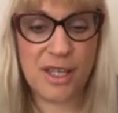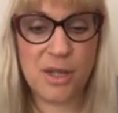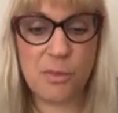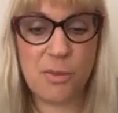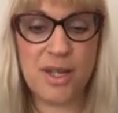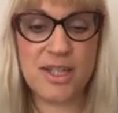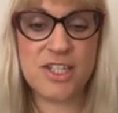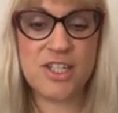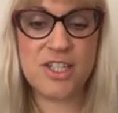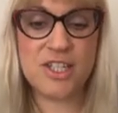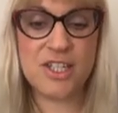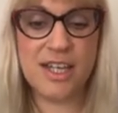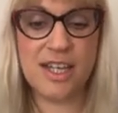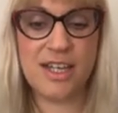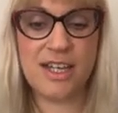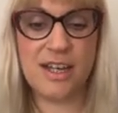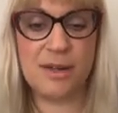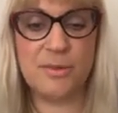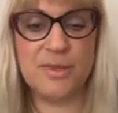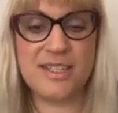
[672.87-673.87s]
which
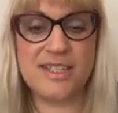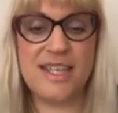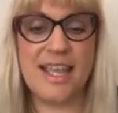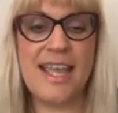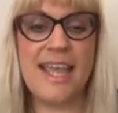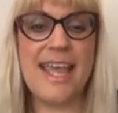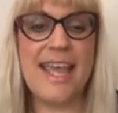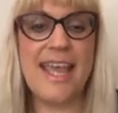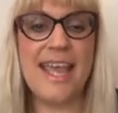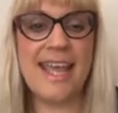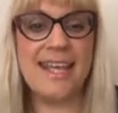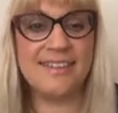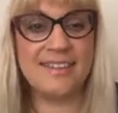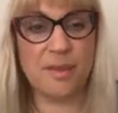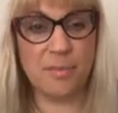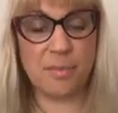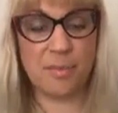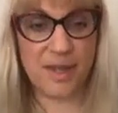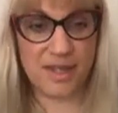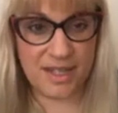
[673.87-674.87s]
I would say
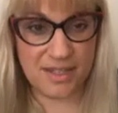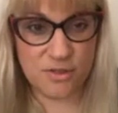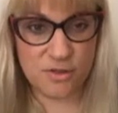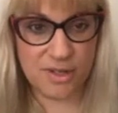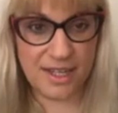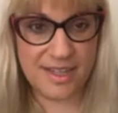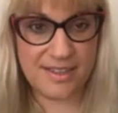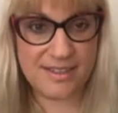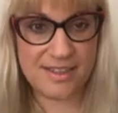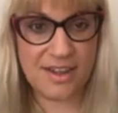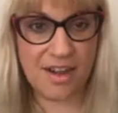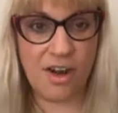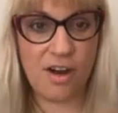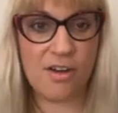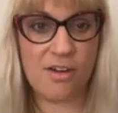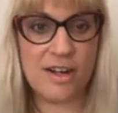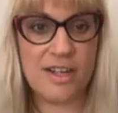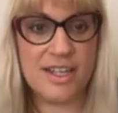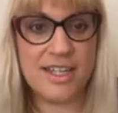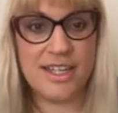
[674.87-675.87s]
interpenetrates or